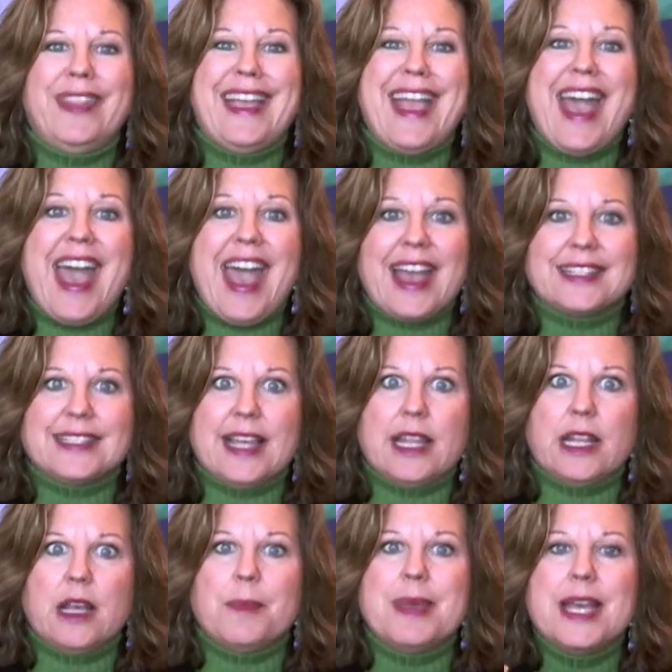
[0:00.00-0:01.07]
they act
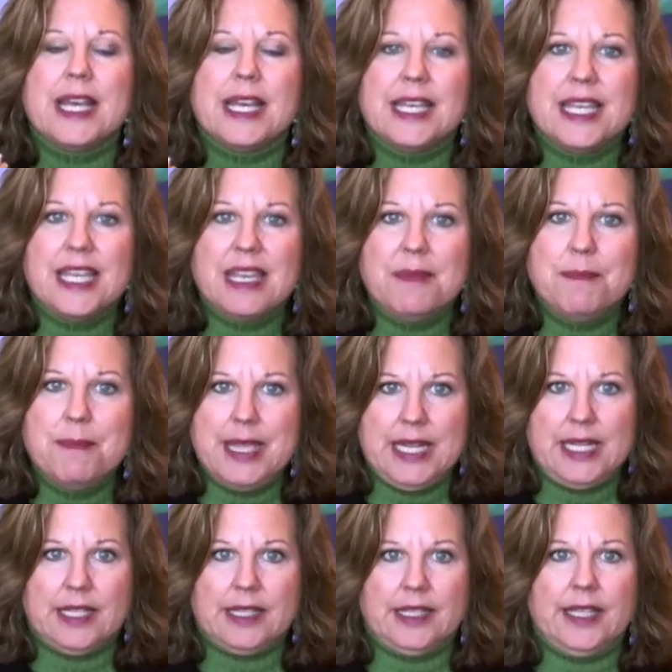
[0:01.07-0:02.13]
on them
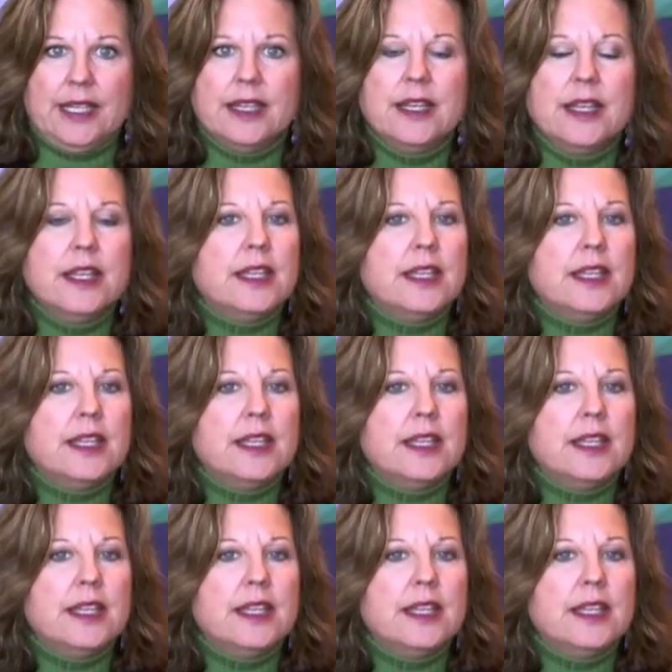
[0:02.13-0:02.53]
immediately.